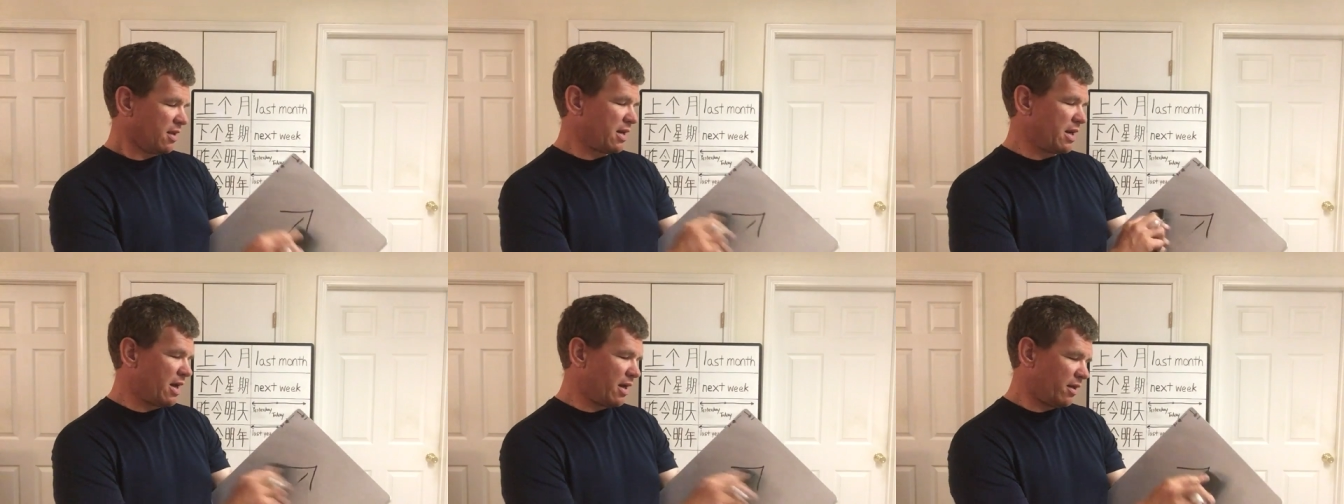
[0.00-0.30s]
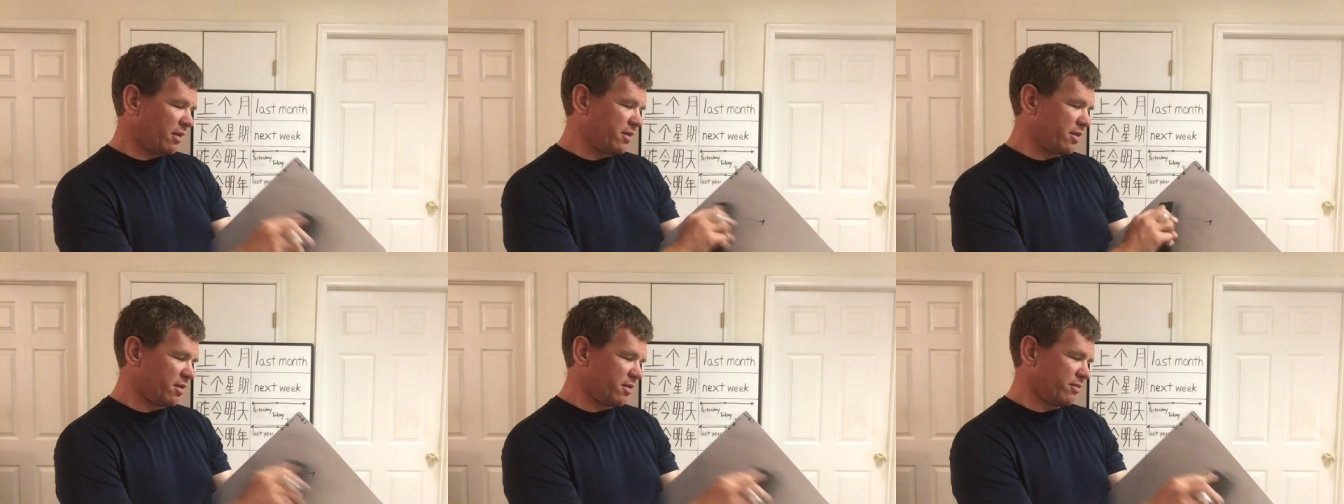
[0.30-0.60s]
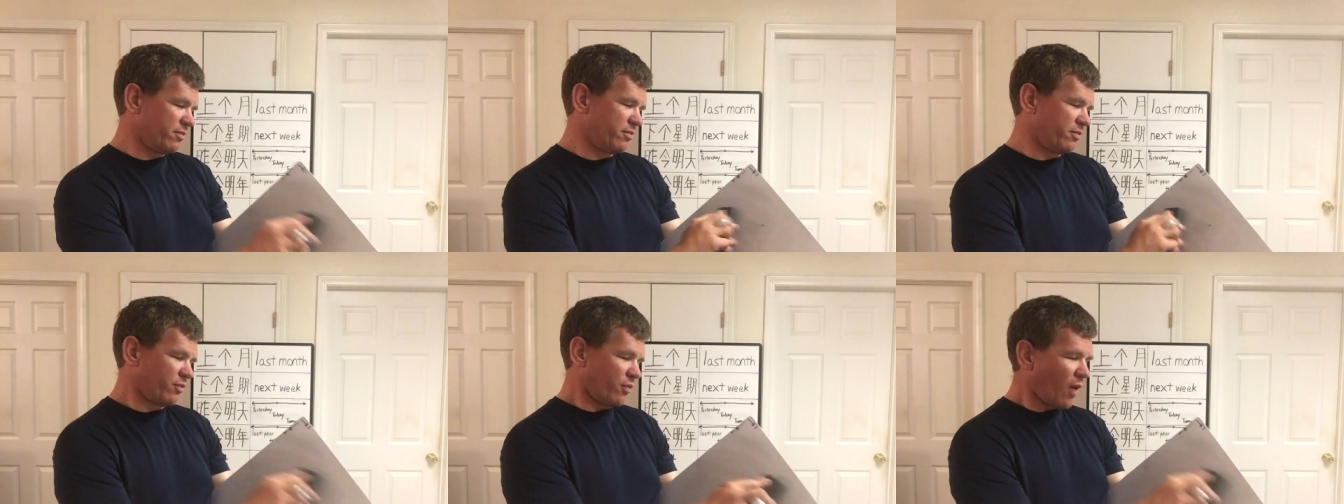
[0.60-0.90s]
Now the
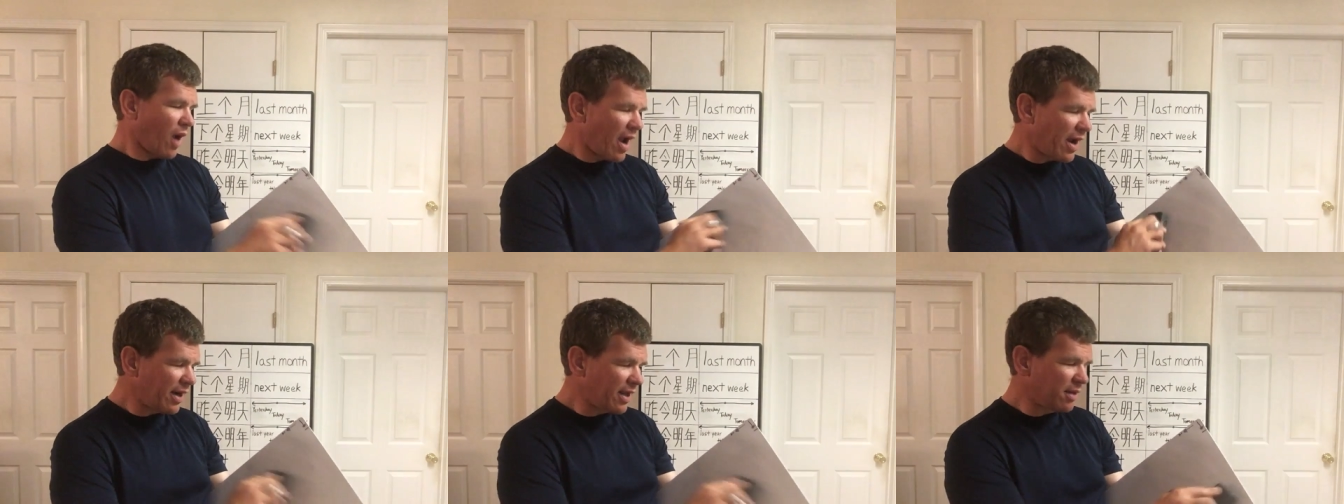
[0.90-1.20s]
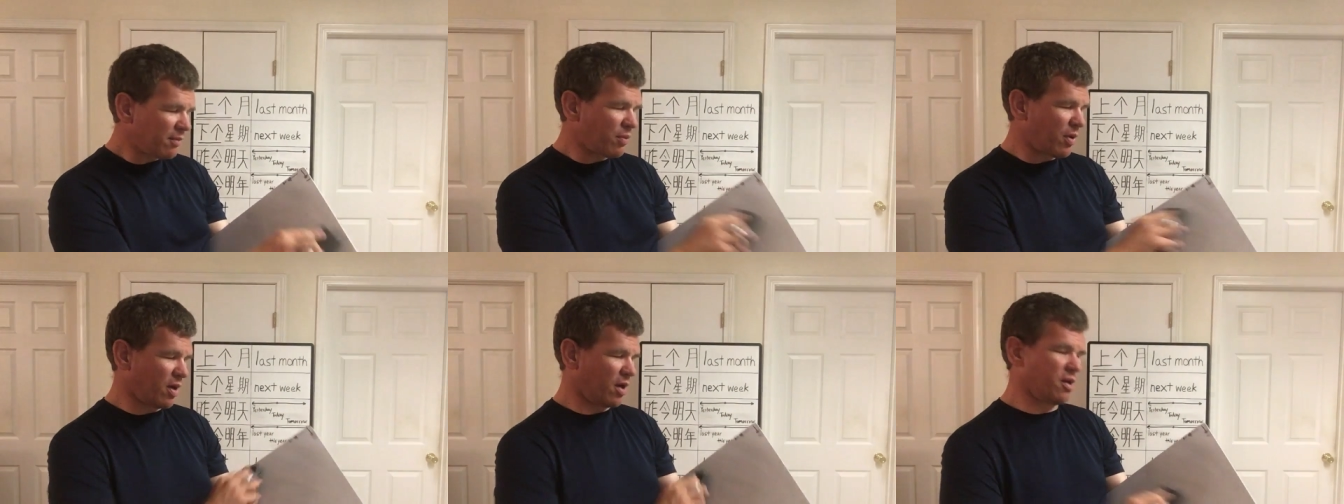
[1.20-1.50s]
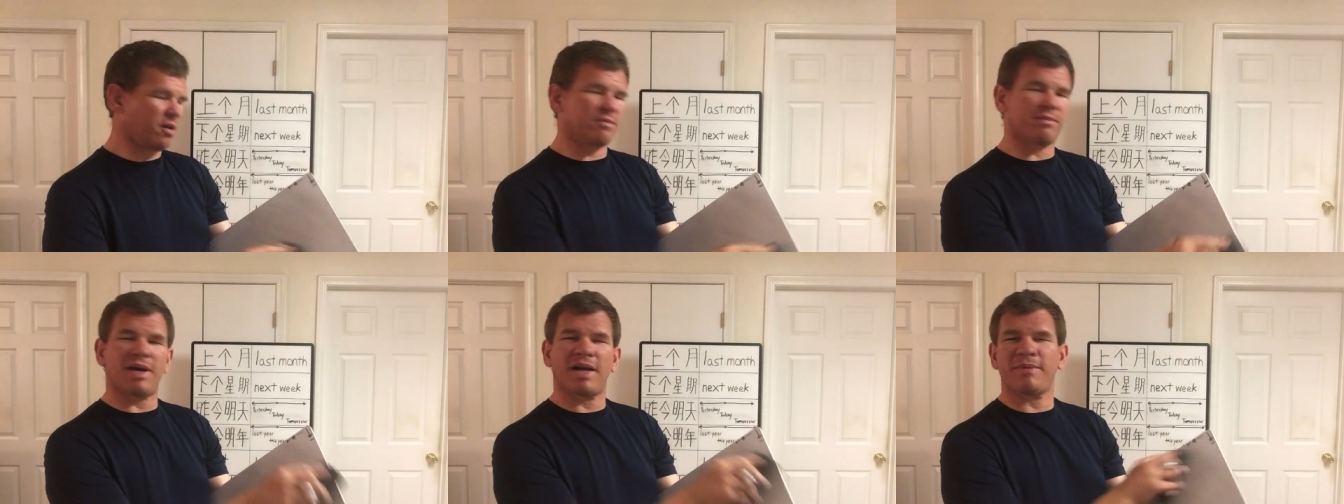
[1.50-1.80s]
writing
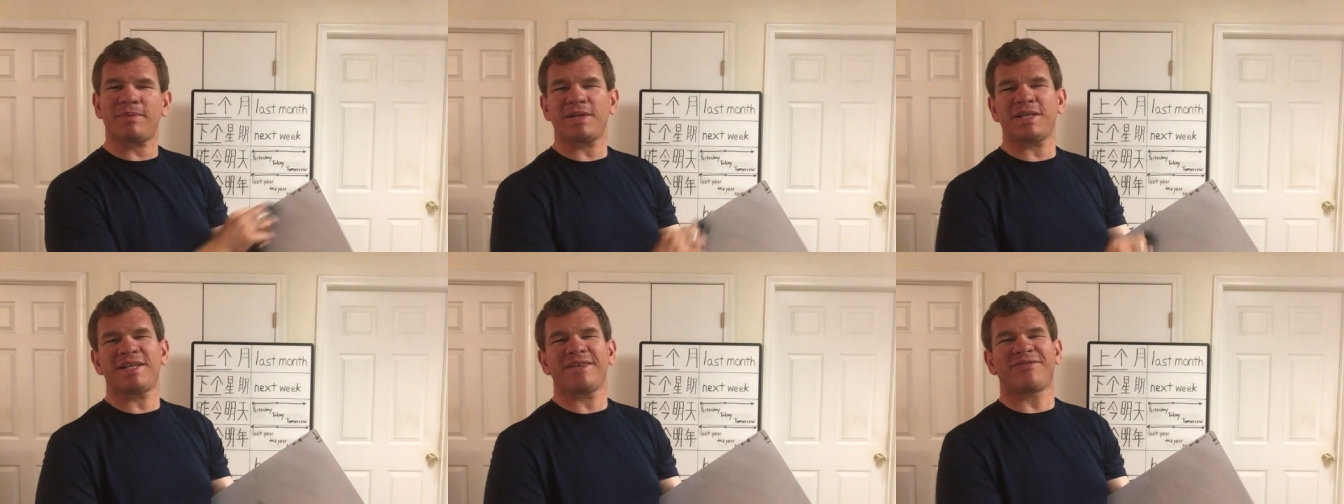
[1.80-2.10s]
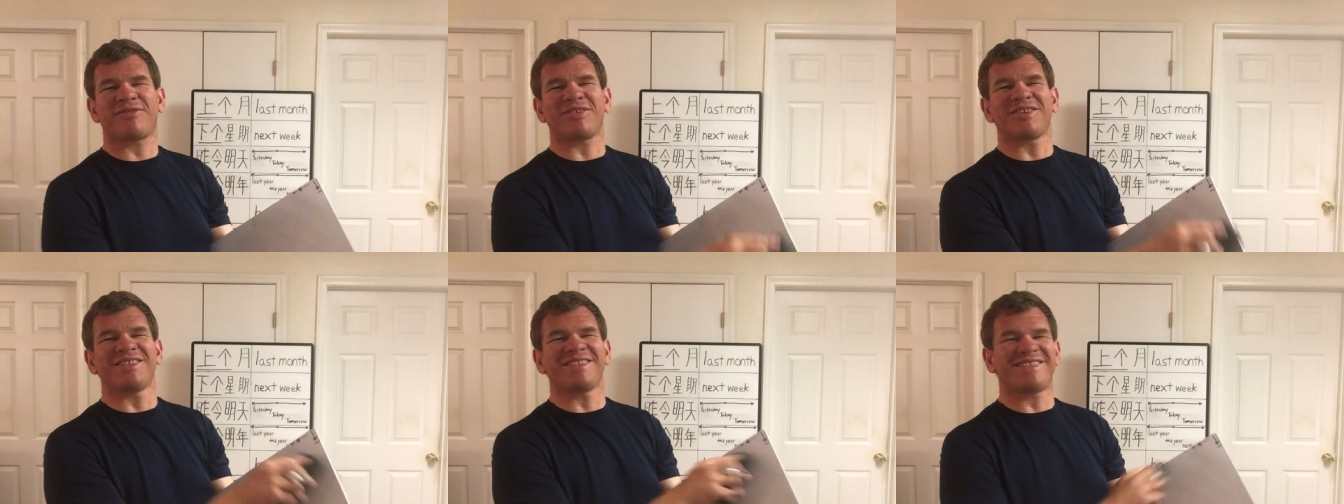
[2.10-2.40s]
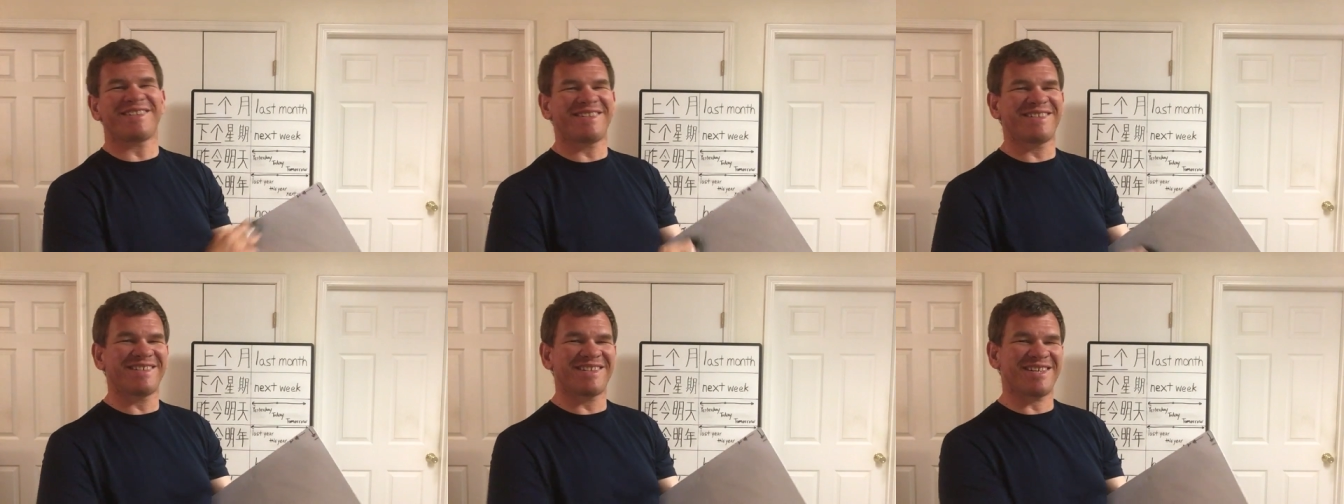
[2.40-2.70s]
part might be
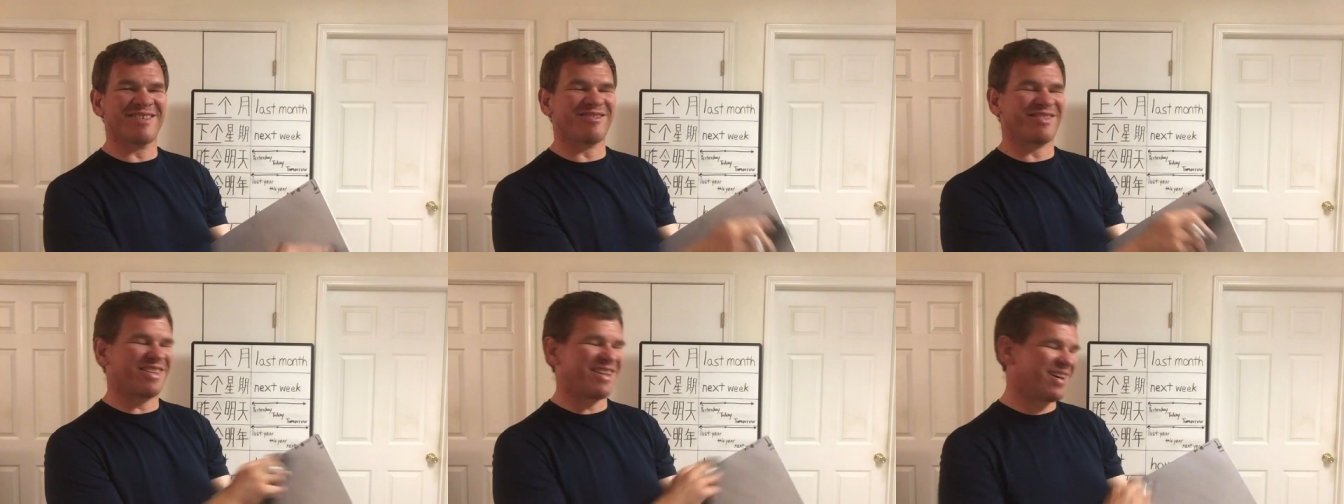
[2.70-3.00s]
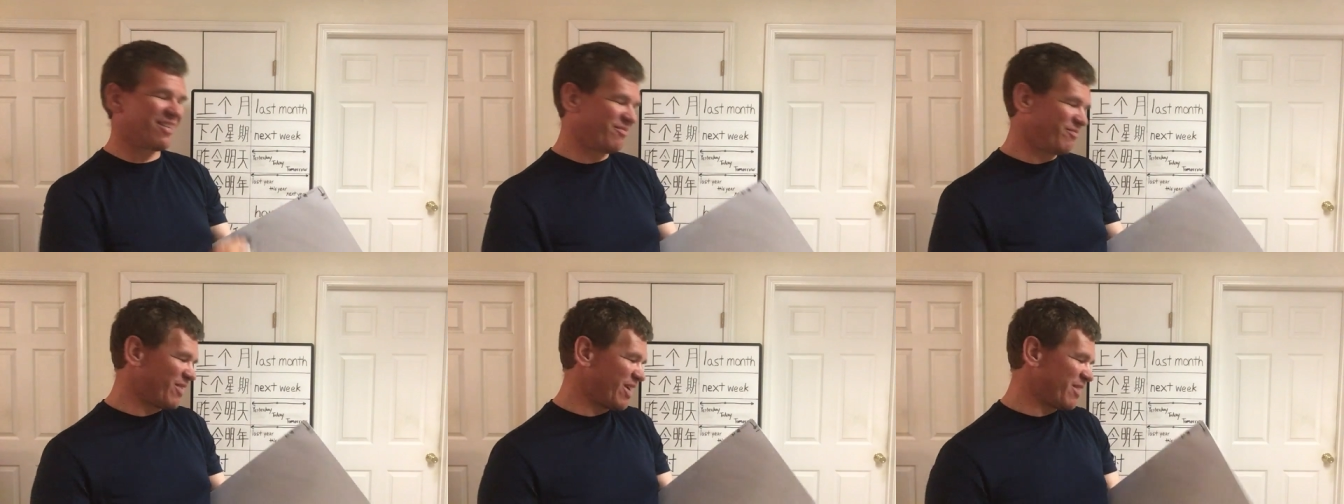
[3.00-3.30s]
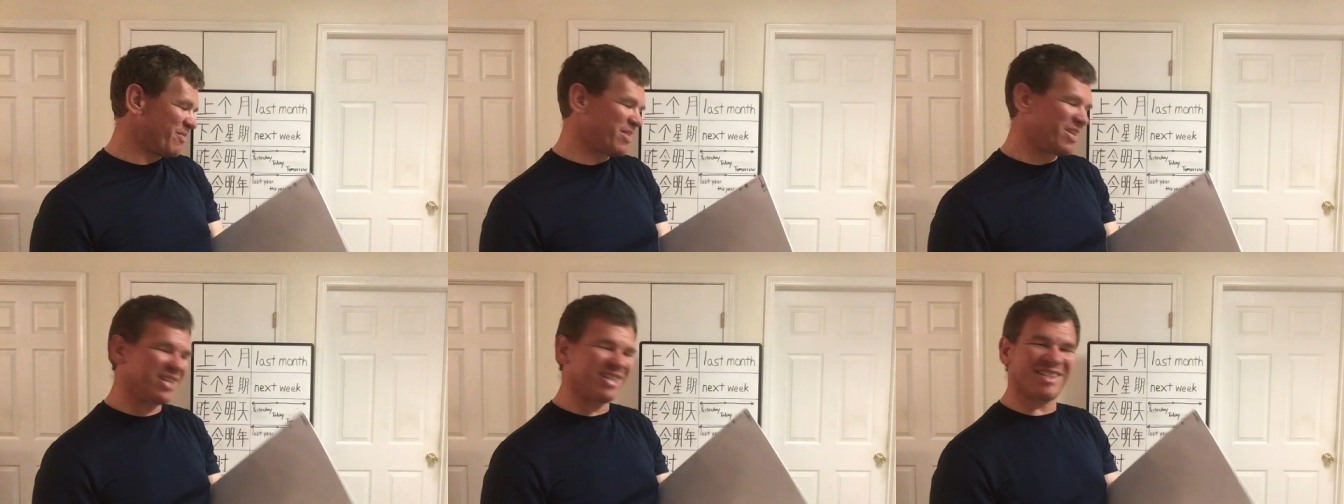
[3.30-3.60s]
different. That, that
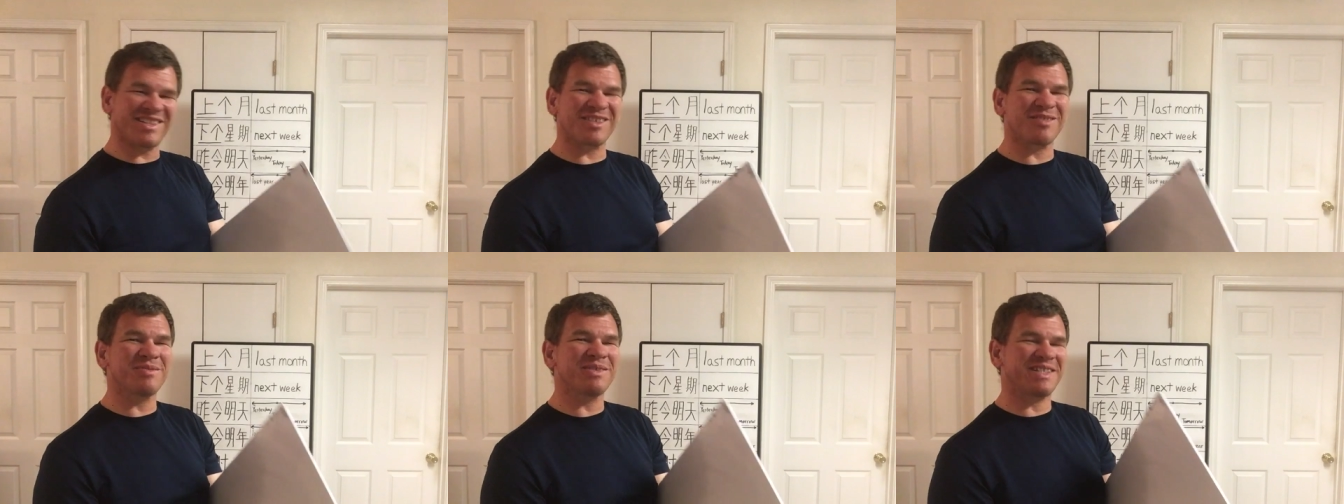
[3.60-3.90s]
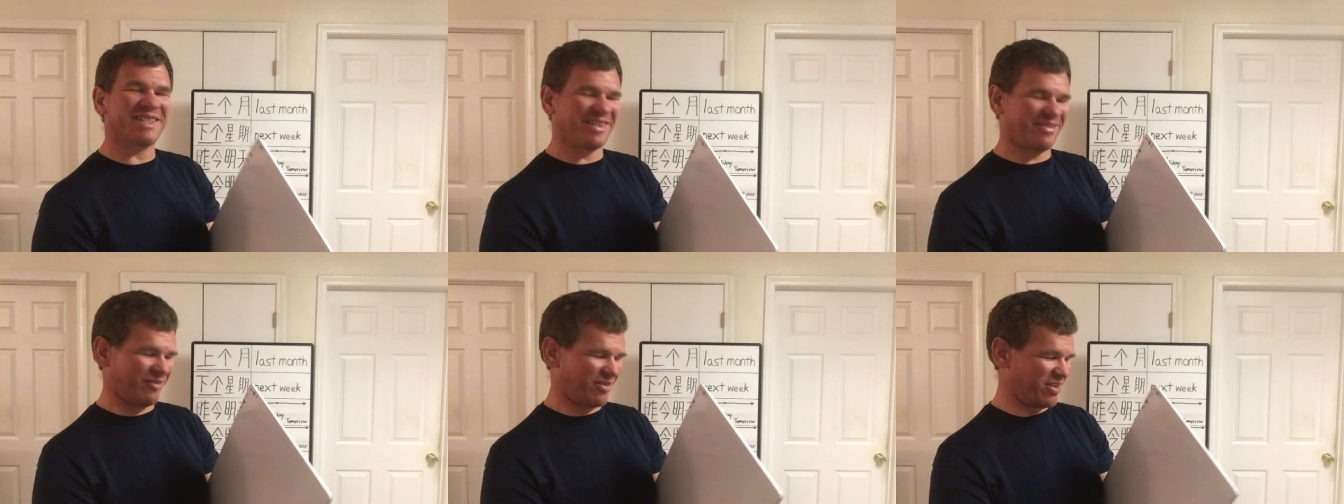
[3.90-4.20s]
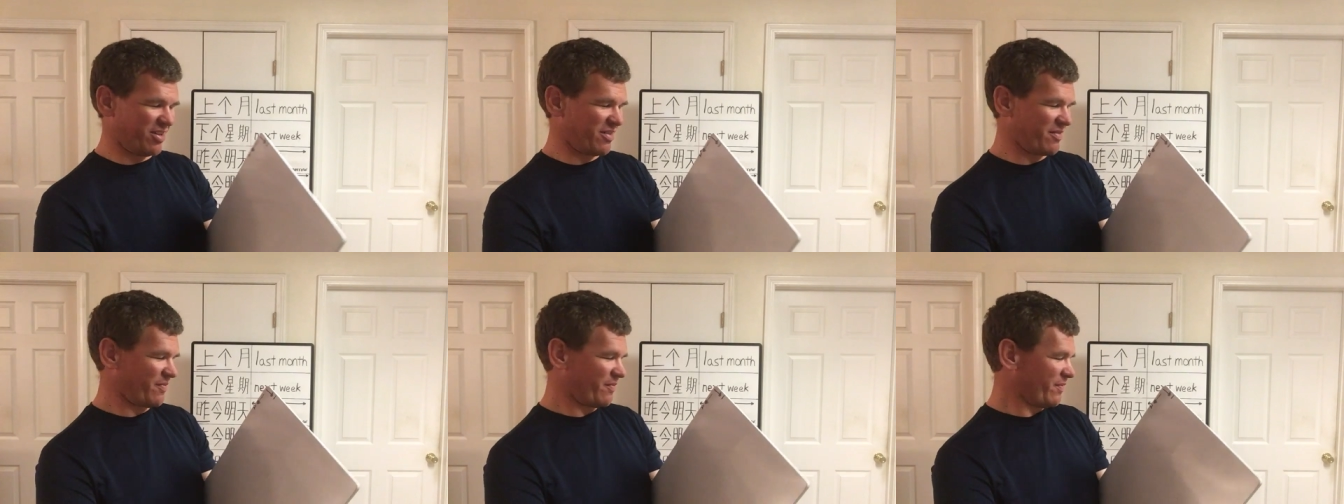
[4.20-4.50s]
might be a little bit
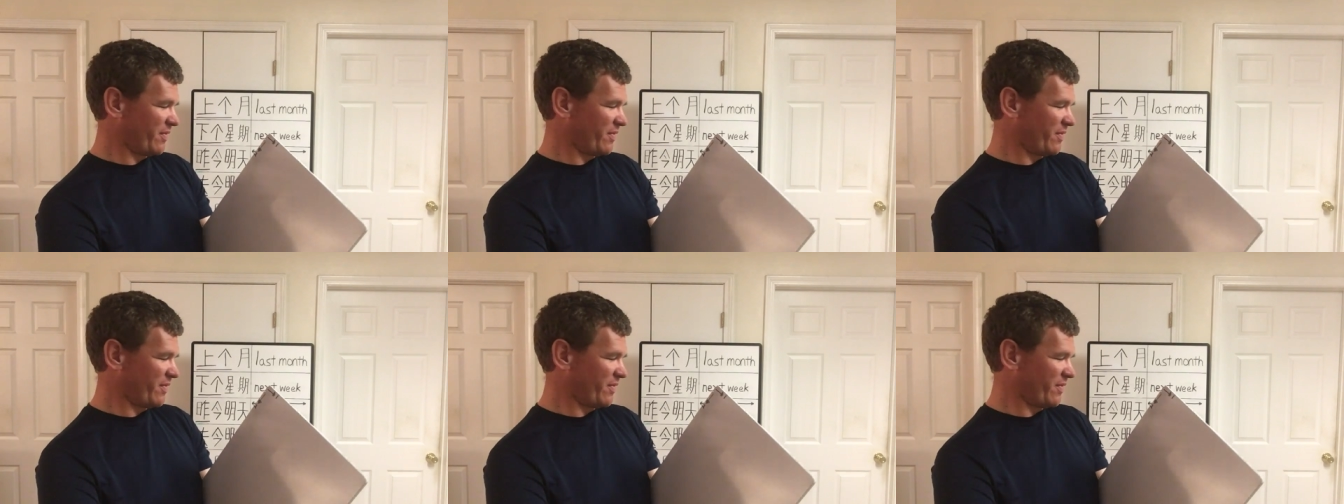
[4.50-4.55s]
different.